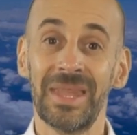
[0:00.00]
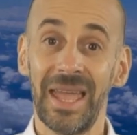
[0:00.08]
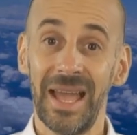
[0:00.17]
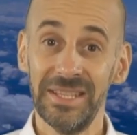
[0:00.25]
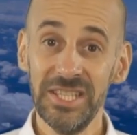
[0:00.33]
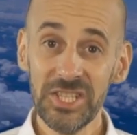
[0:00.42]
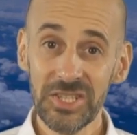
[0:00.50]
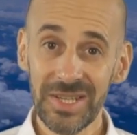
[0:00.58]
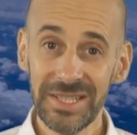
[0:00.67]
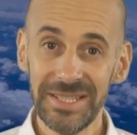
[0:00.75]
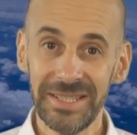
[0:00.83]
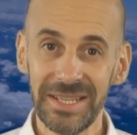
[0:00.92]
Additional
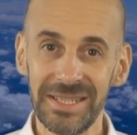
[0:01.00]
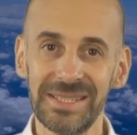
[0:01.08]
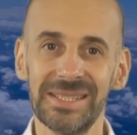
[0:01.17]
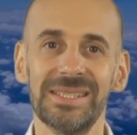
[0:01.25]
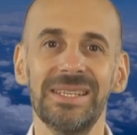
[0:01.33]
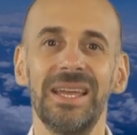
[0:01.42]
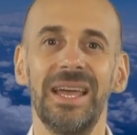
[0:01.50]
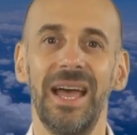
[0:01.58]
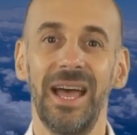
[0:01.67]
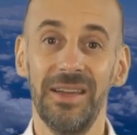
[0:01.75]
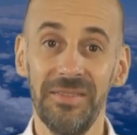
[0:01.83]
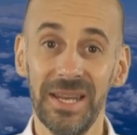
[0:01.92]
details
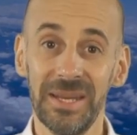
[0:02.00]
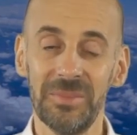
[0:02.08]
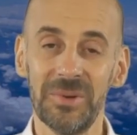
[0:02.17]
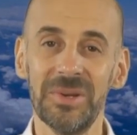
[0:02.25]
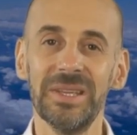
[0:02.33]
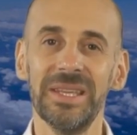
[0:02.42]
are available